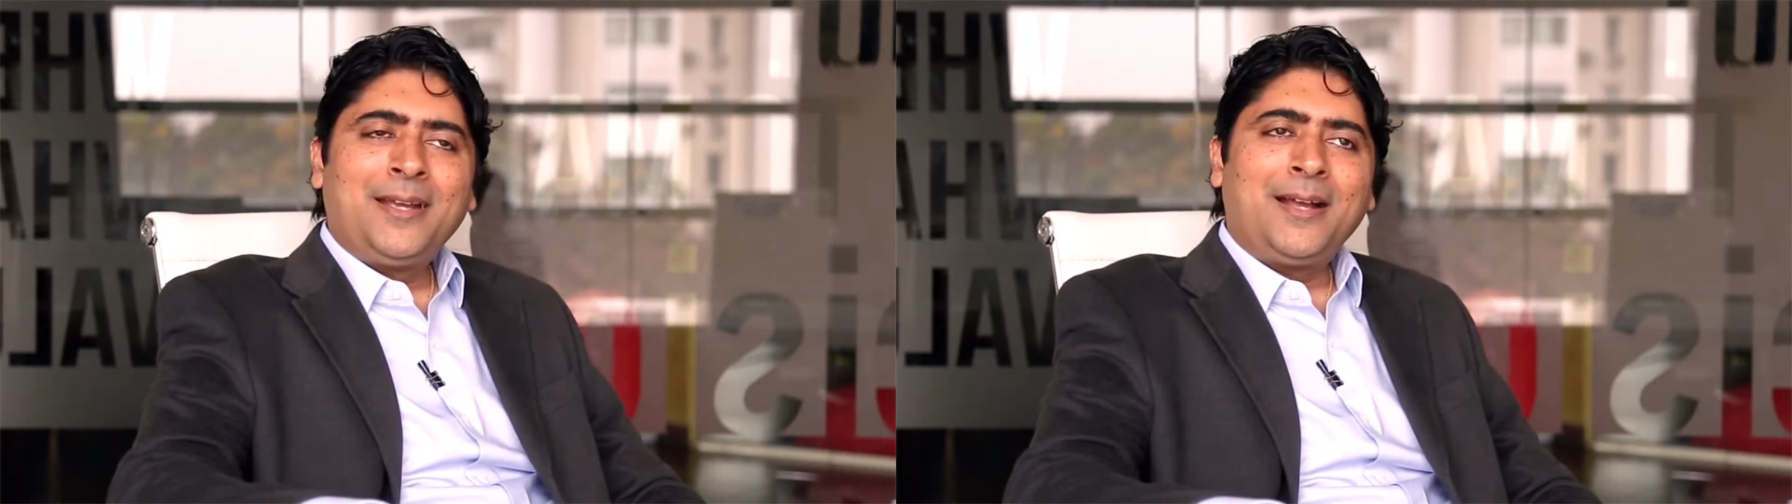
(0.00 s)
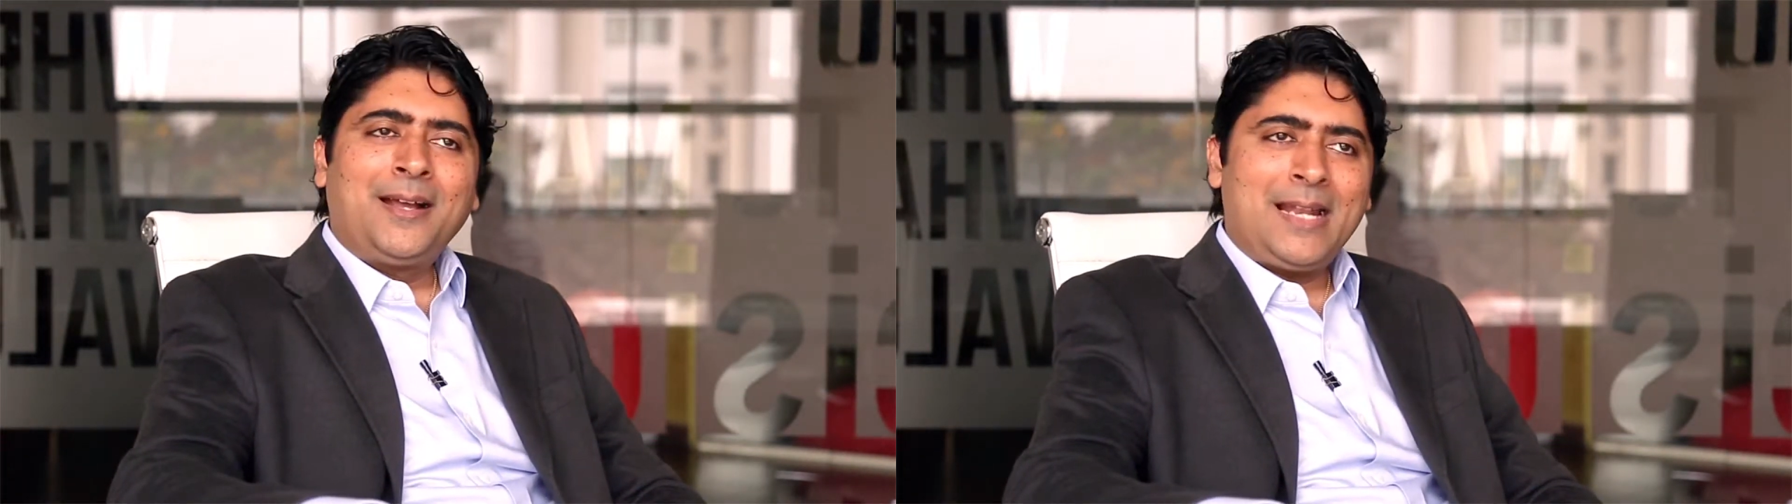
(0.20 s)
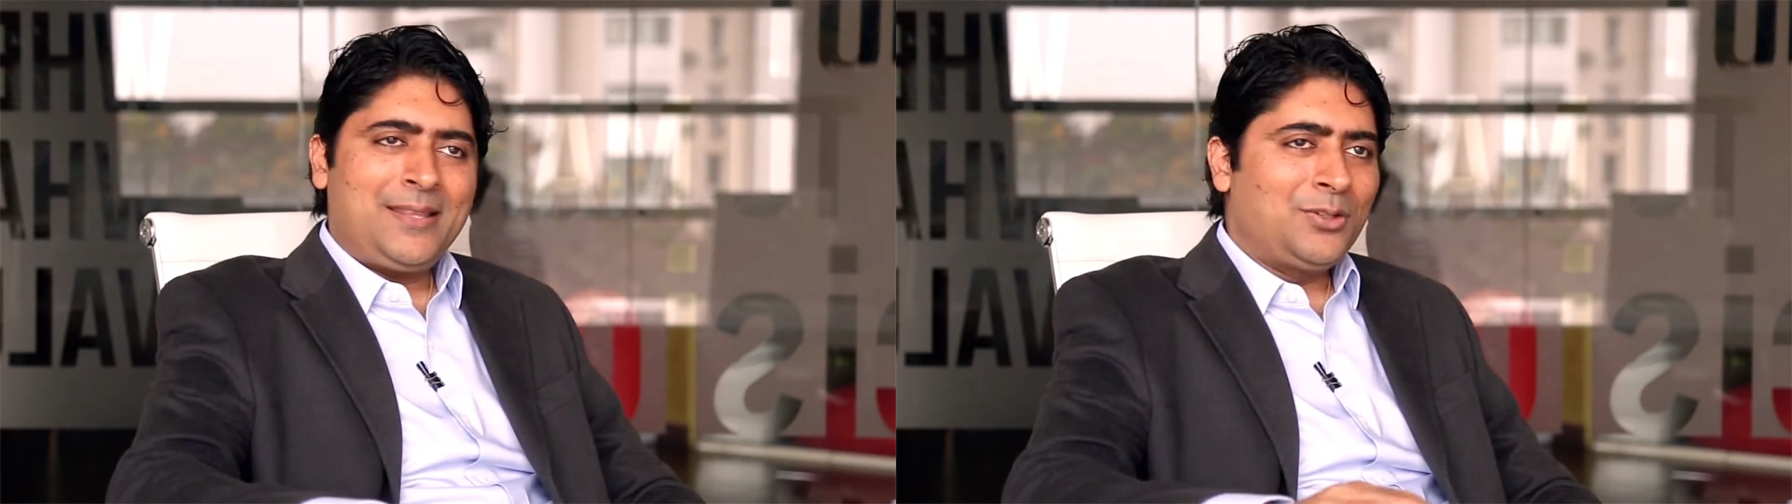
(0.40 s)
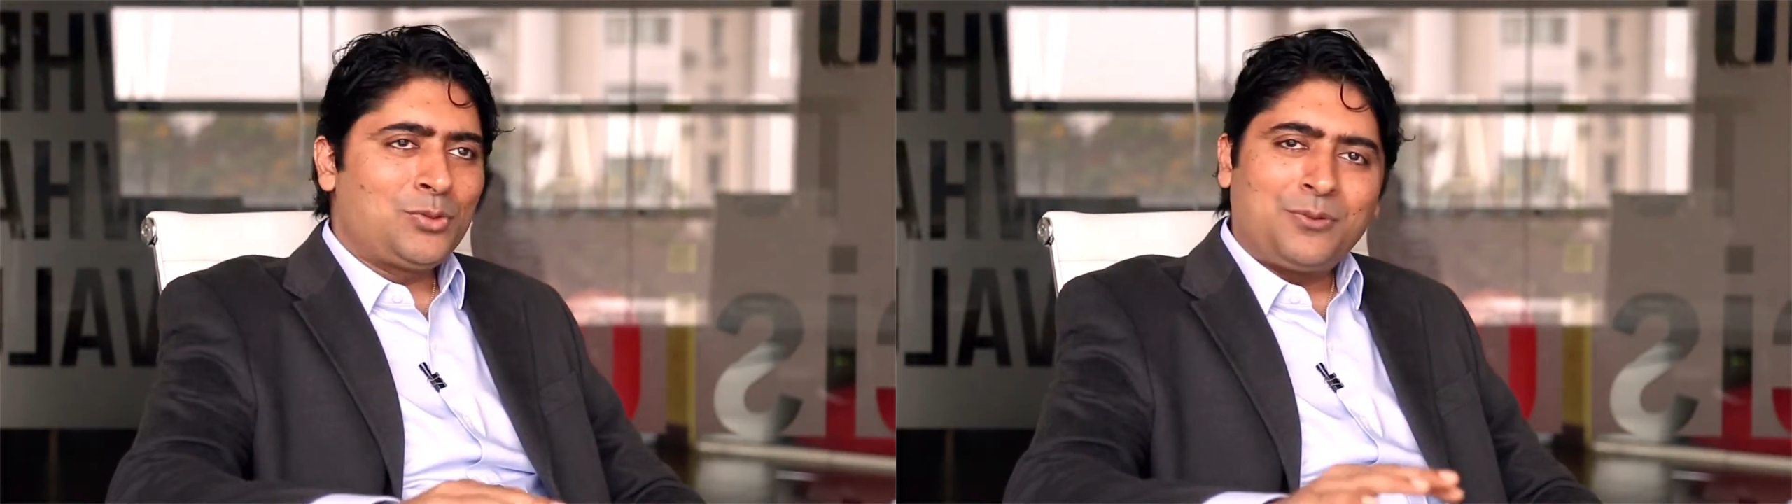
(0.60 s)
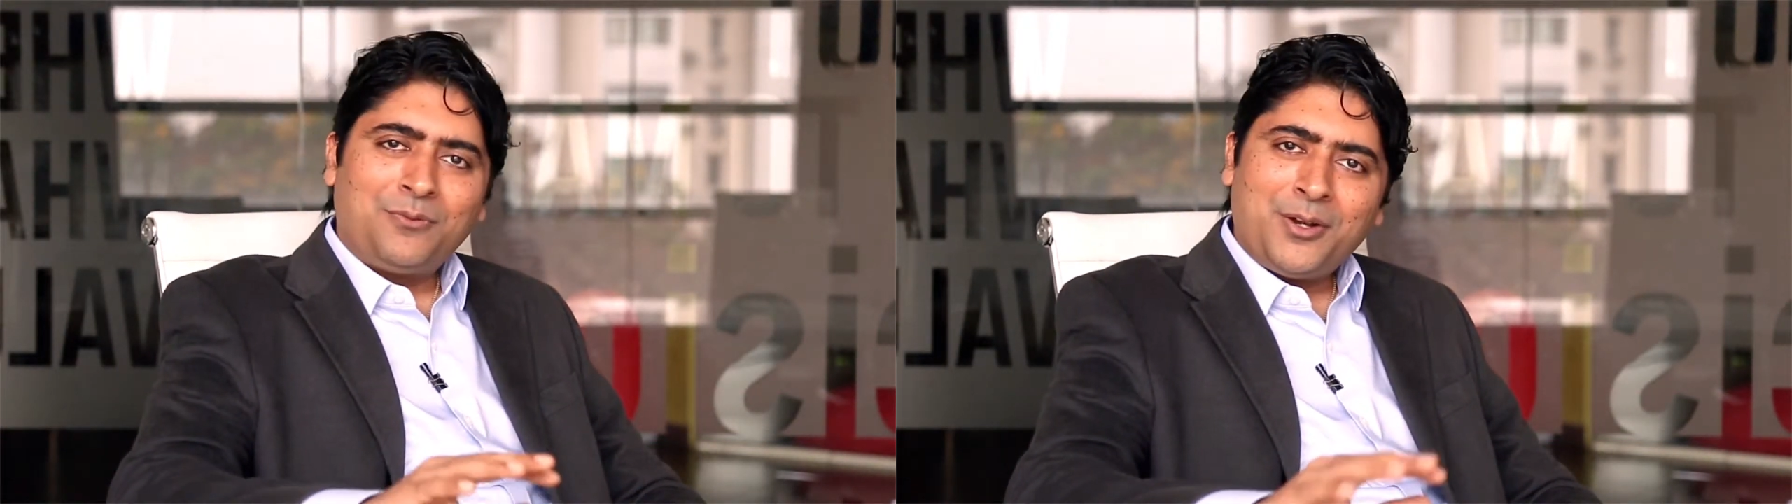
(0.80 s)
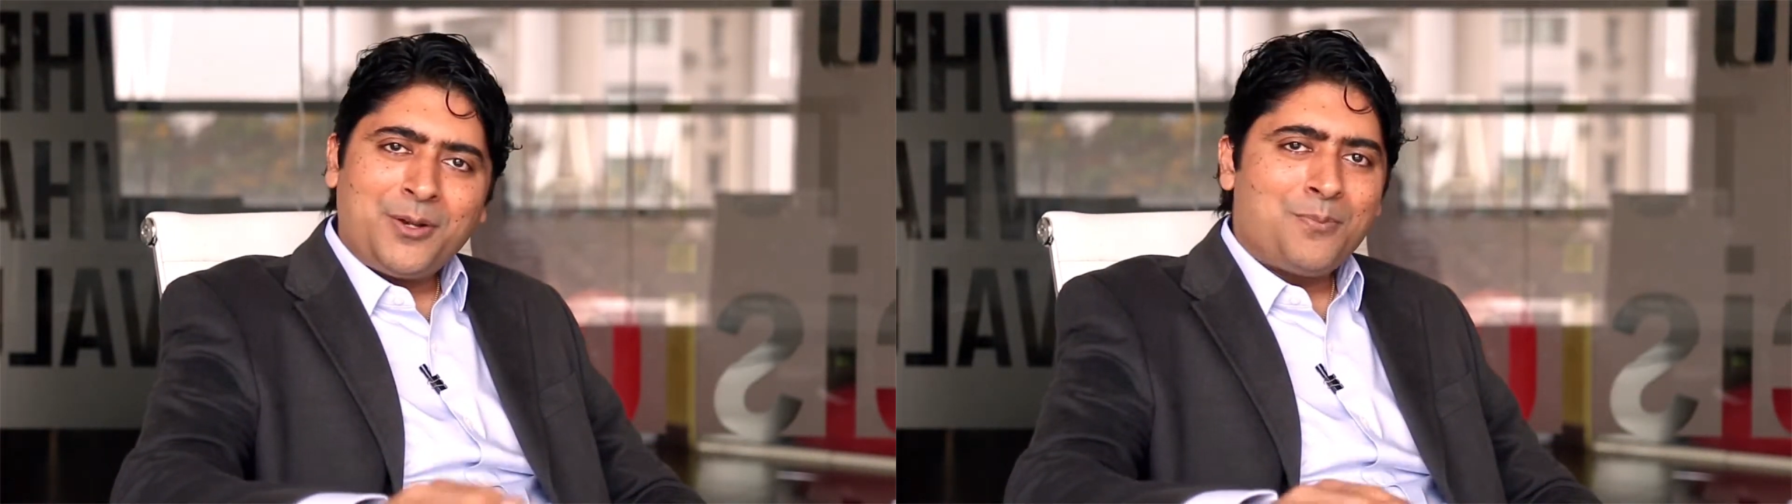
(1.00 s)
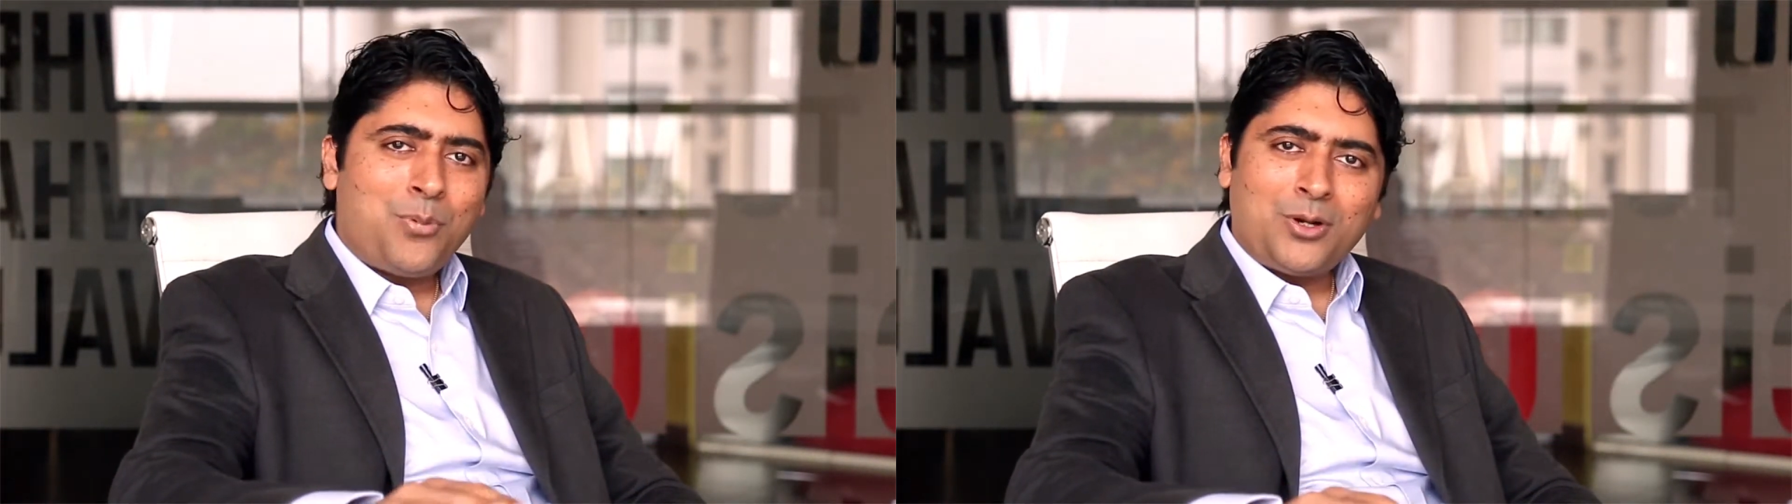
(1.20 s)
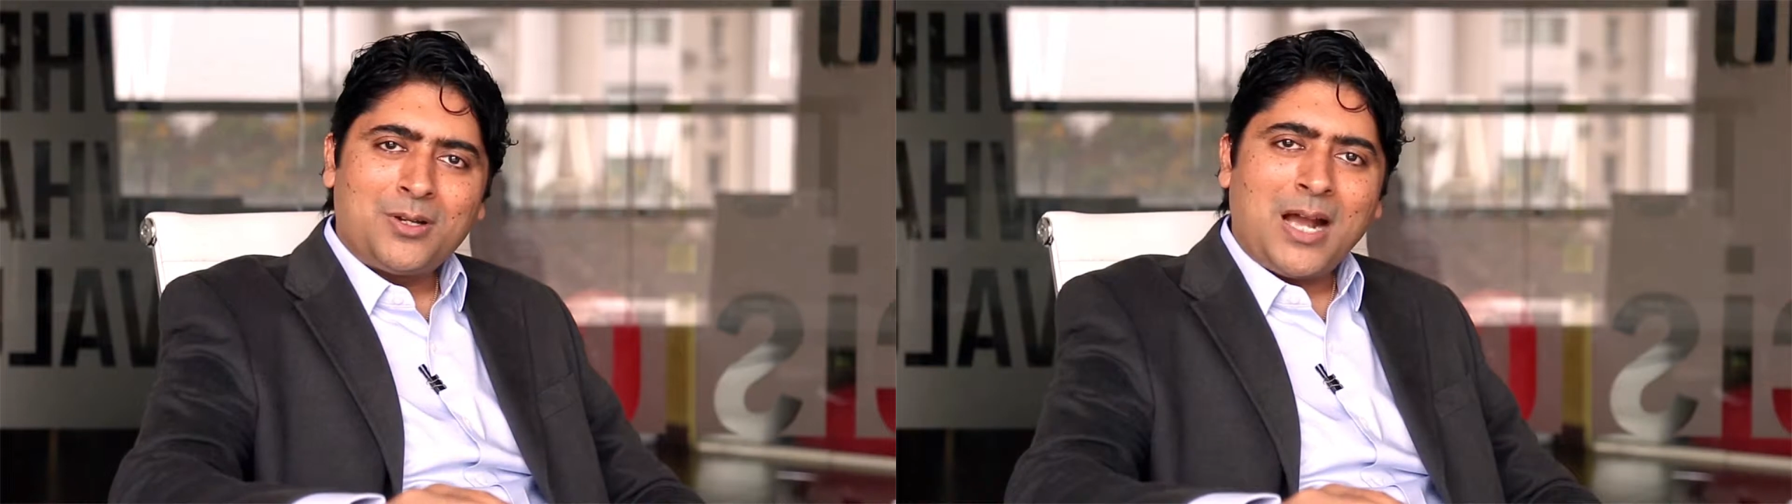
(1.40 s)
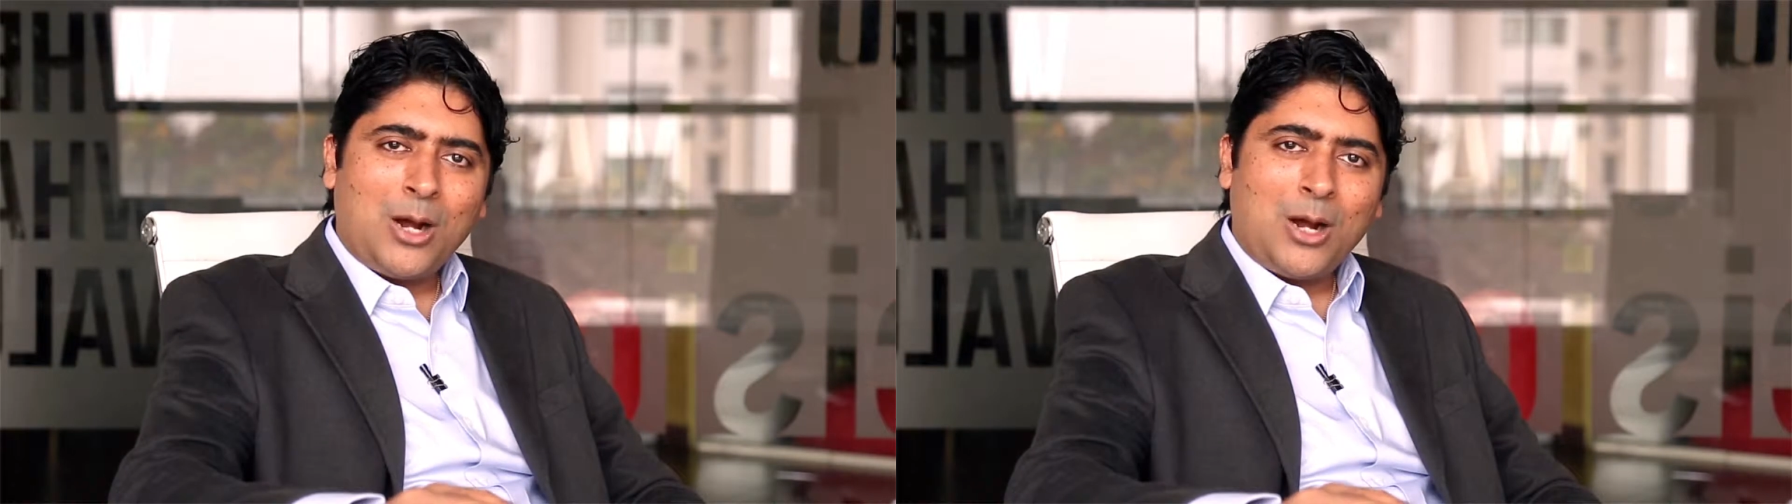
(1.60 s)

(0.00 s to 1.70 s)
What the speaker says: And I think this was a very important